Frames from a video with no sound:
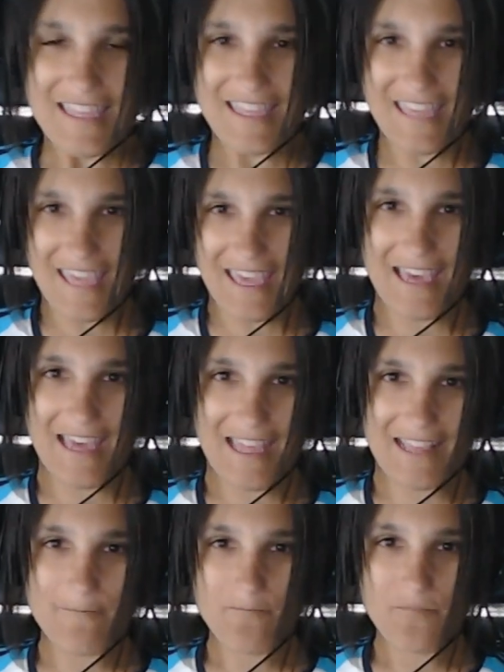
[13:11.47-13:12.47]
Yeah,
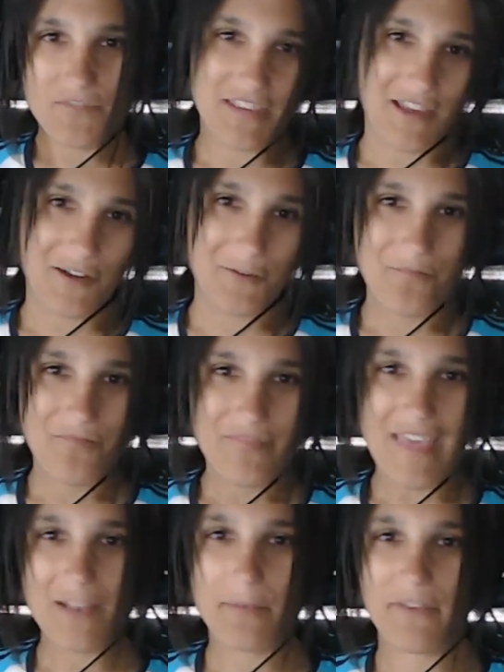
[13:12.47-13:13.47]
so
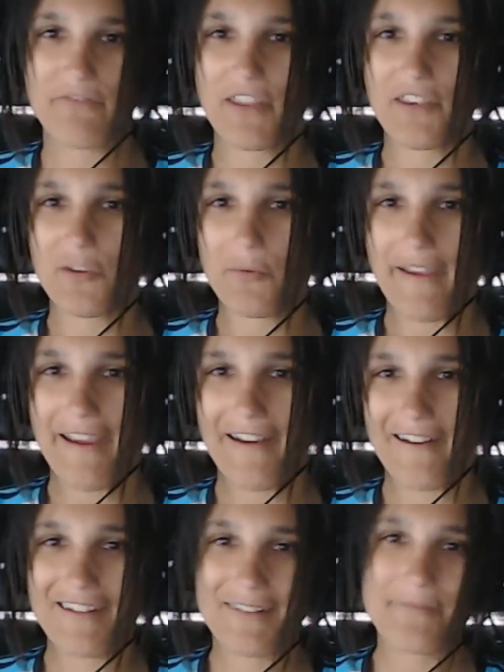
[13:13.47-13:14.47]
that'll be fun to
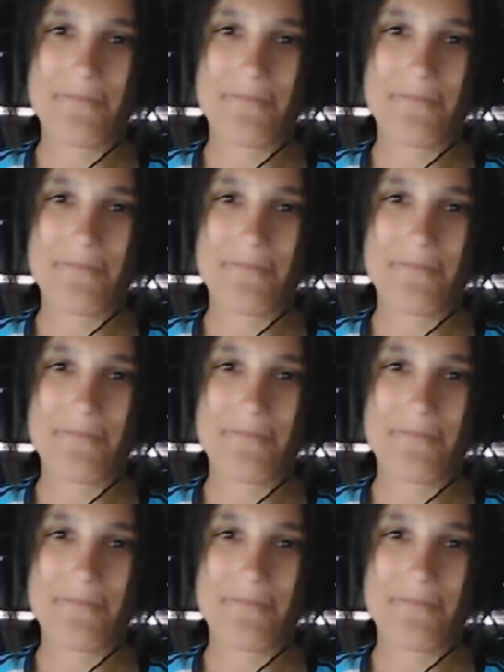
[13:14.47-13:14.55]
wear.